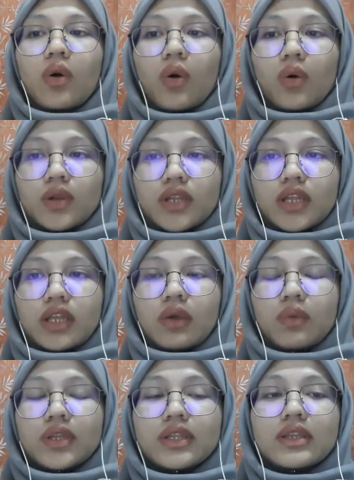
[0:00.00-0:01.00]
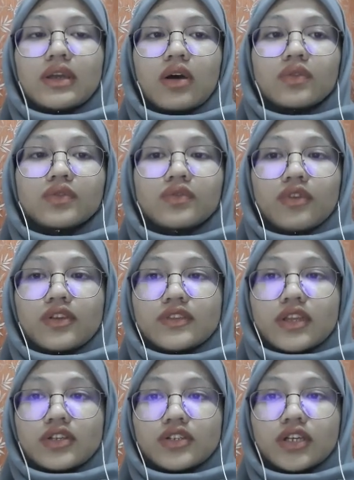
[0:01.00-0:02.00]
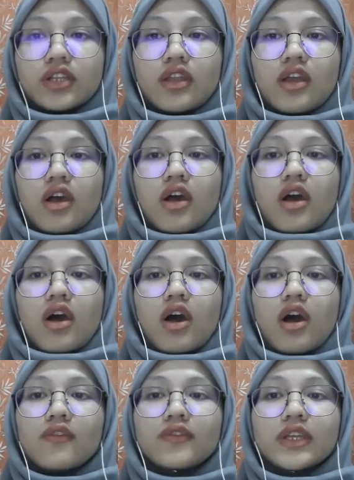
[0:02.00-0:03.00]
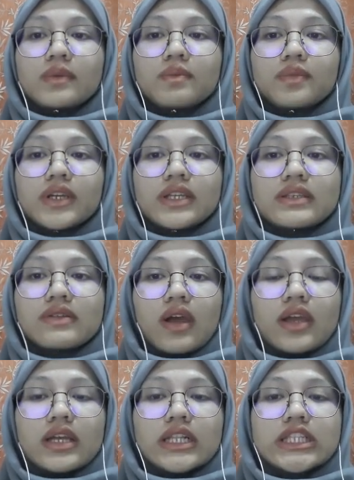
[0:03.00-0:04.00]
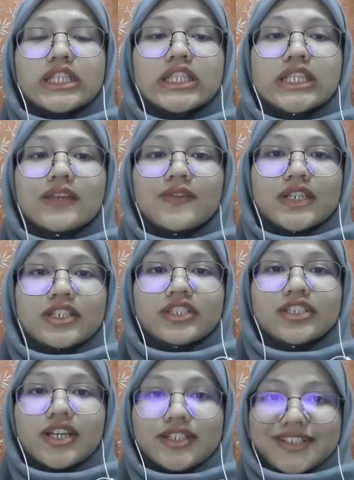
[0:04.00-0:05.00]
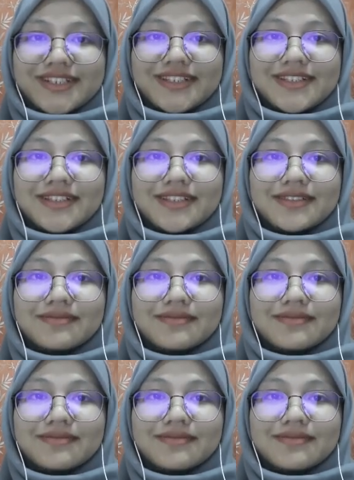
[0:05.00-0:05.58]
only with the authorization of the pre-trial division judges.